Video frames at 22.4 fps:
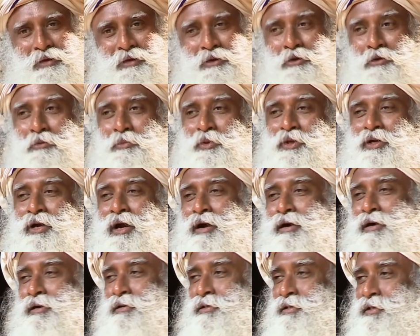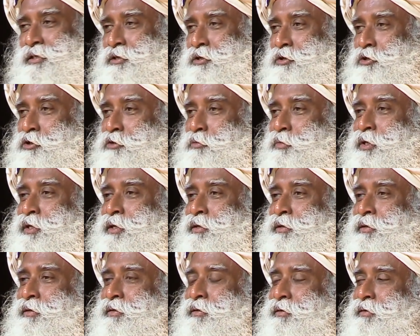human hearts and
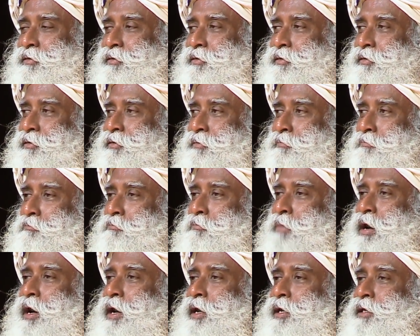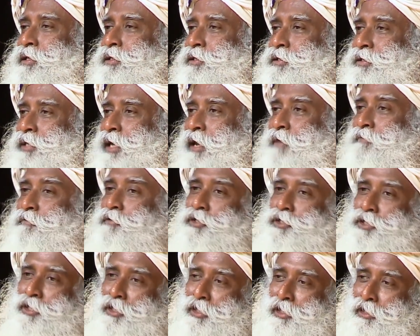human minds have
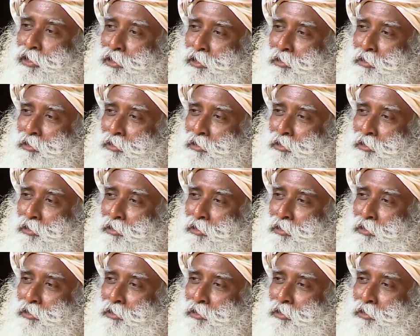still